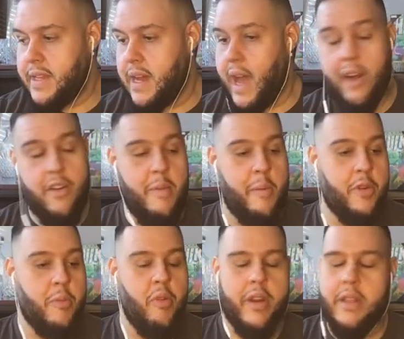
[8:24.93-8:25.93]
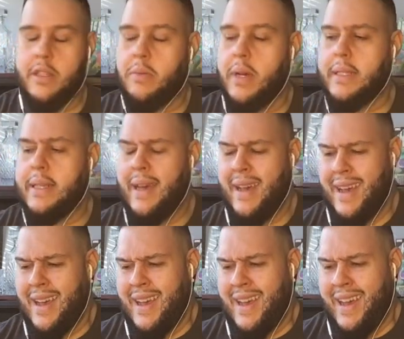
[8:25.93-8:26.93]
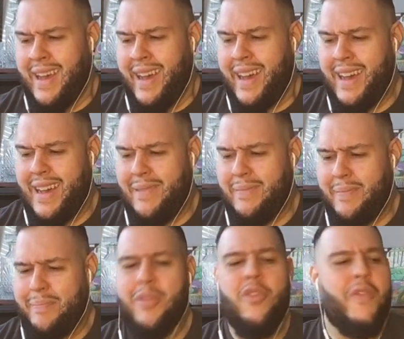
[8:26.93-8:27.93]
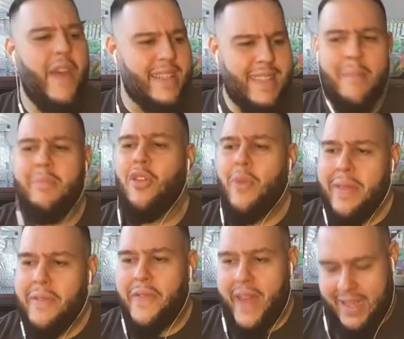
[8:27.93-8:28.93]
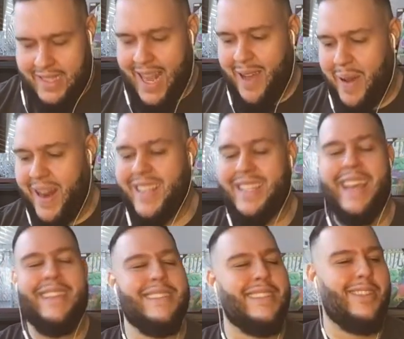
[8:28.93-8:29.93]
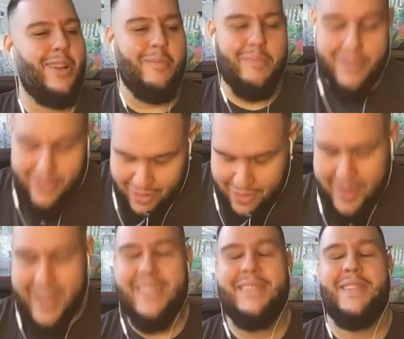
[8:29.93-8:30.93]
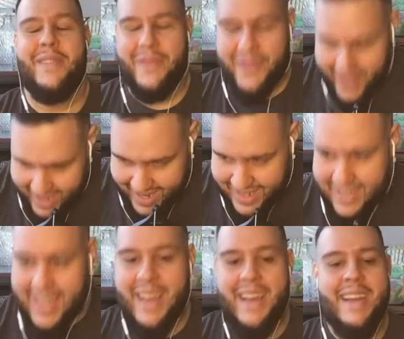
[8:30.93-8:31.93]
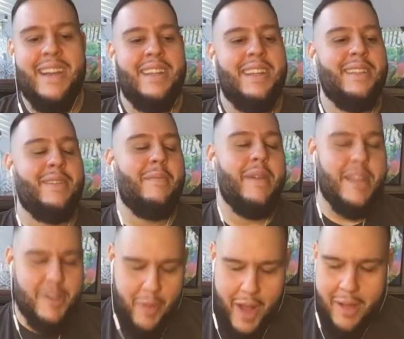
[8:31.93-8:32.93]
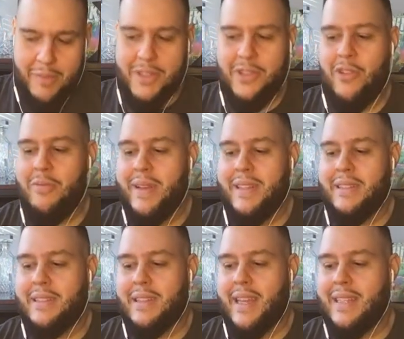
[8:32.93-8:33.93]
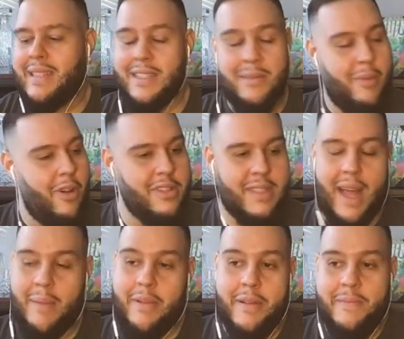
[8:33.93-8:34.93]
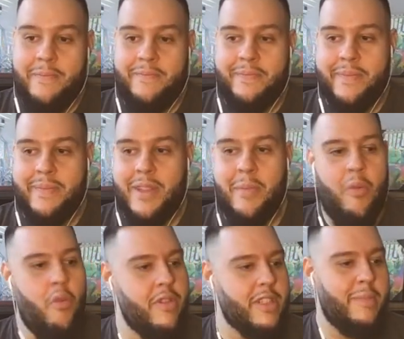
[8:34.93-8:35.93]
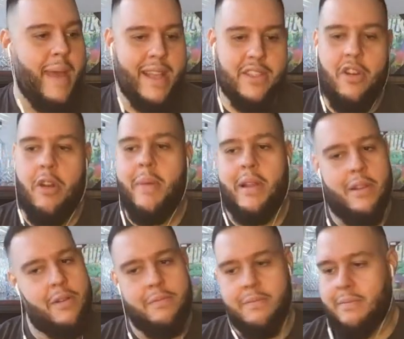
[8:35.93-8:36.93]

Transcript: I don't remember the point of this was. Blueface, blue in the face. See, this song, blue in the face. The biggest problem with Tobi is he's a ball stopper. The poorest man's Carmelo.